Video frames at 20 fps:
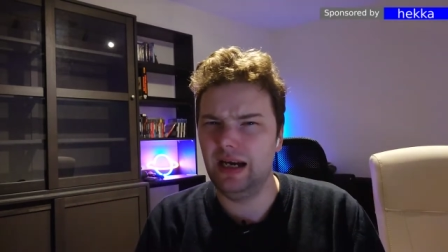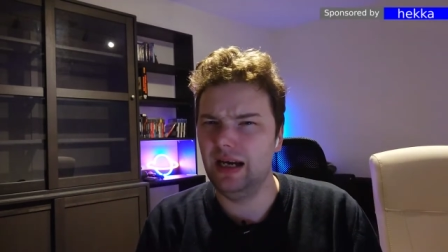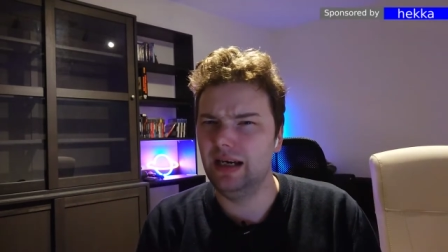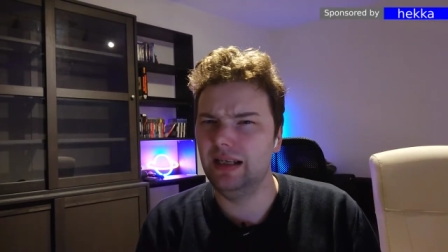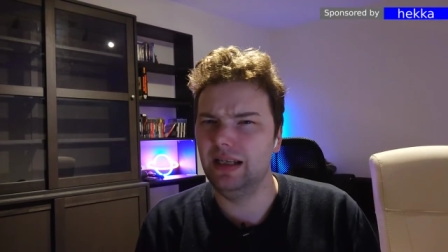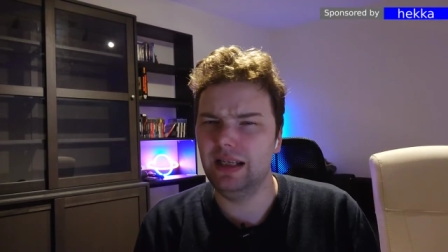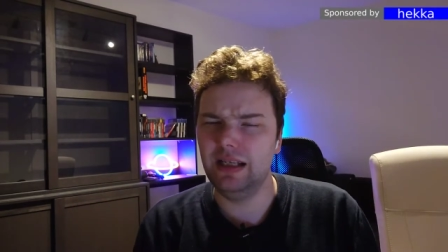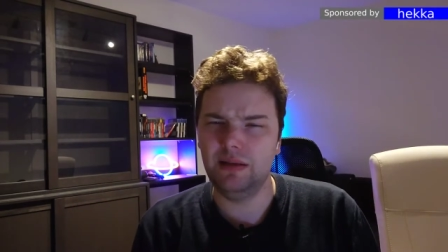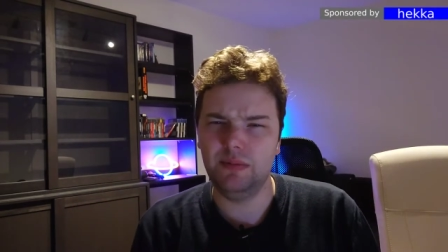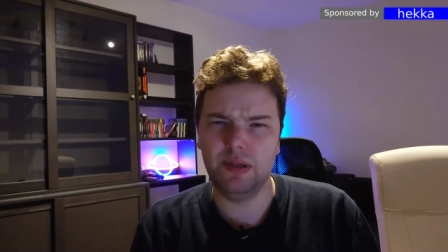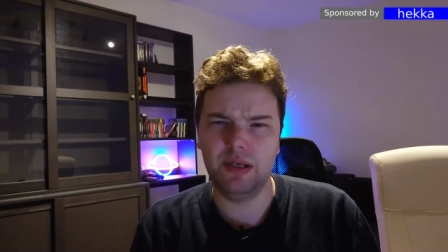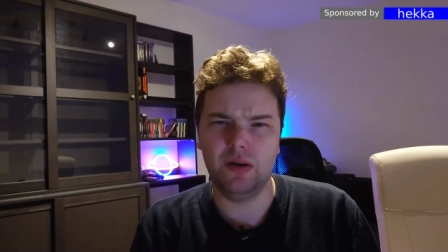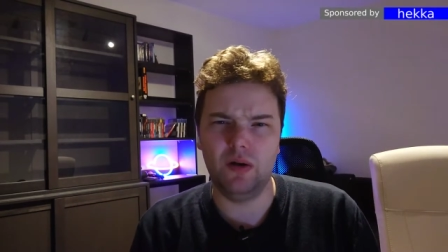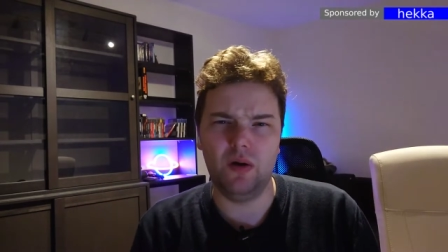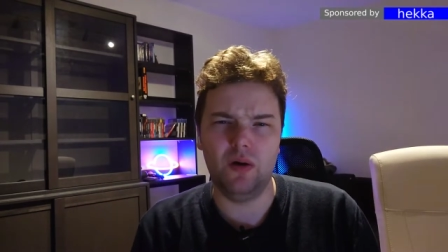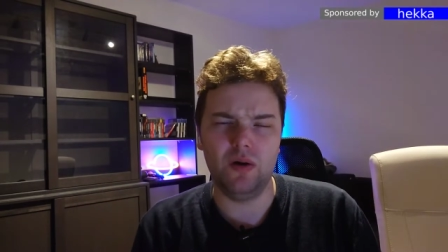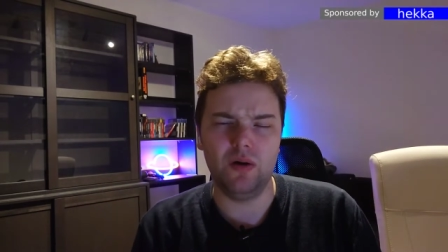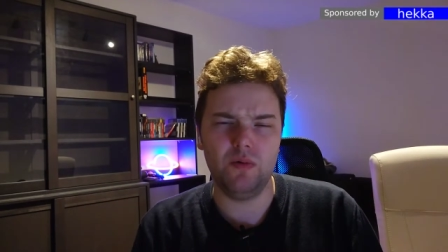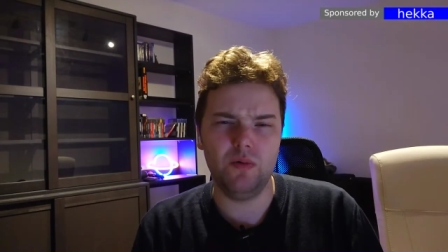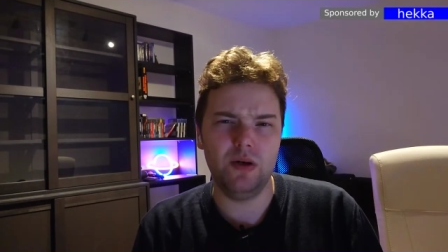a little bit
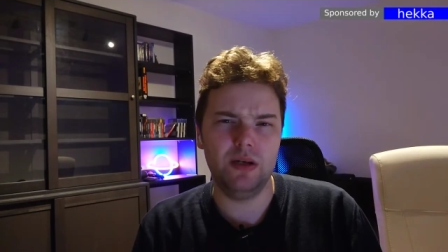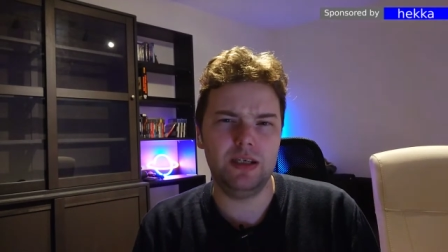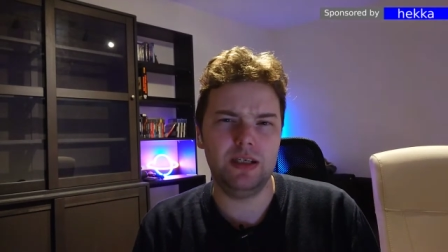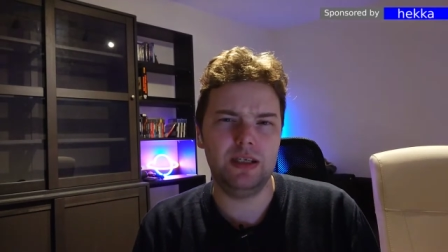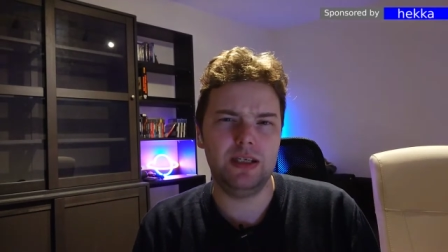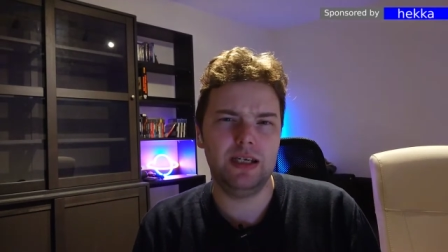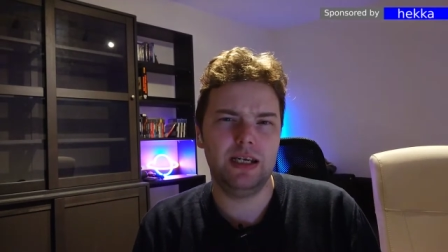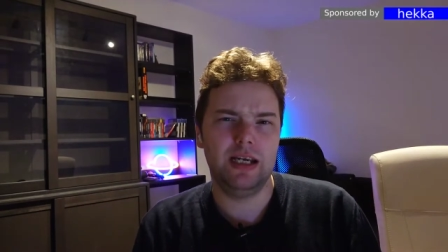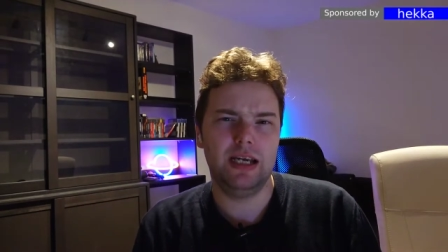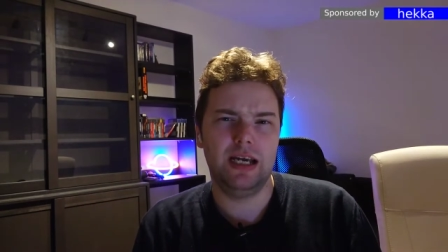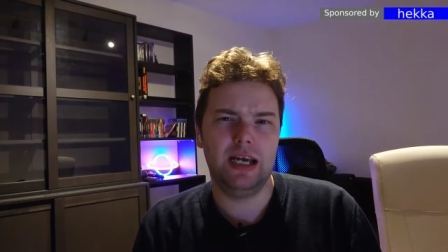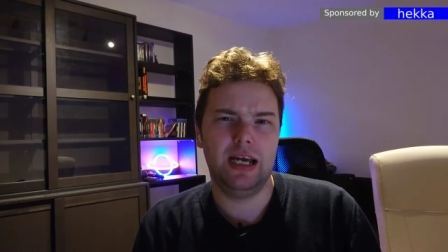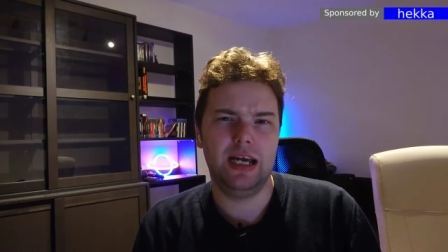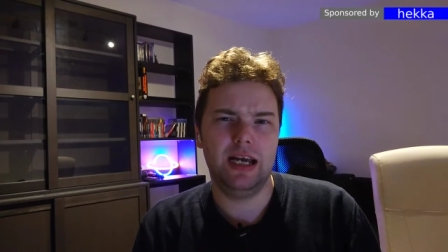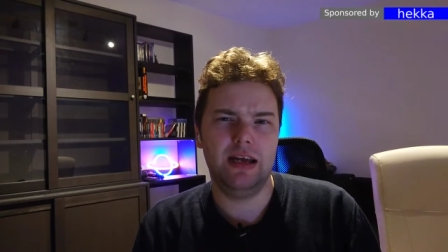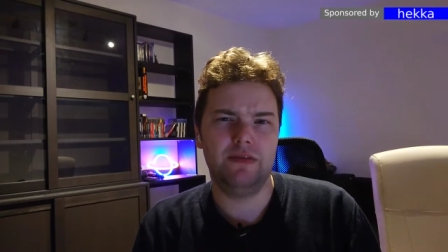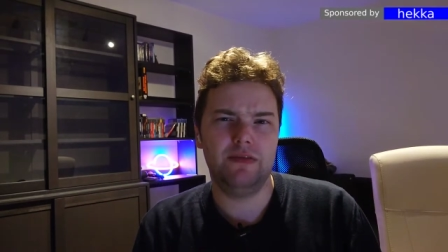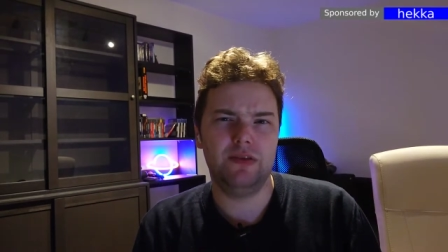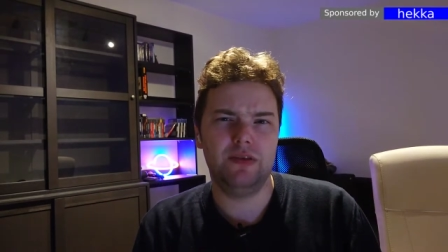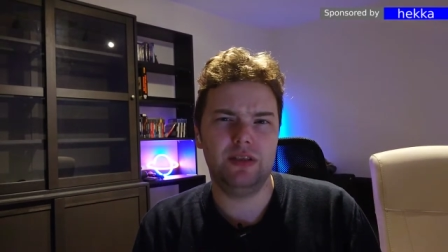awkward, I
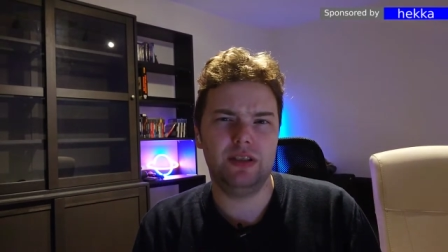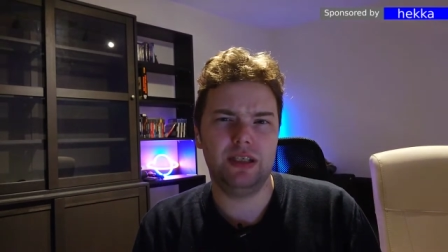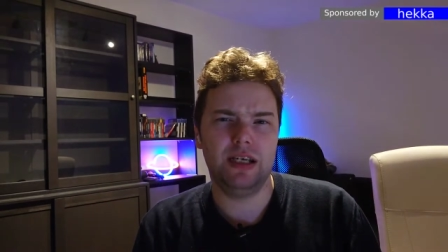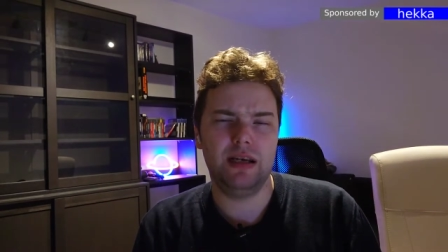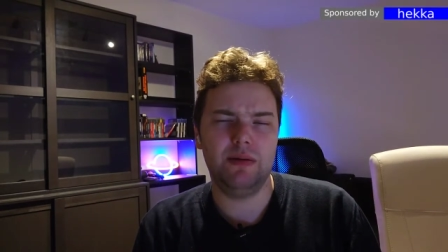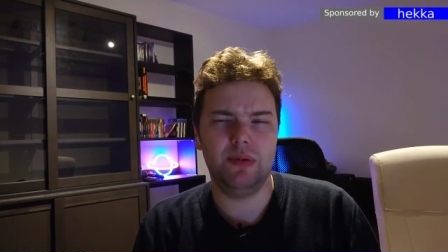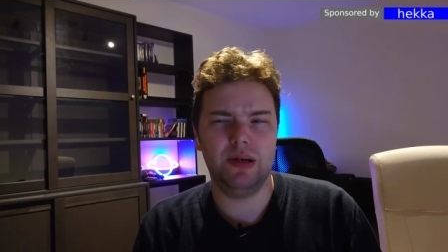have to say,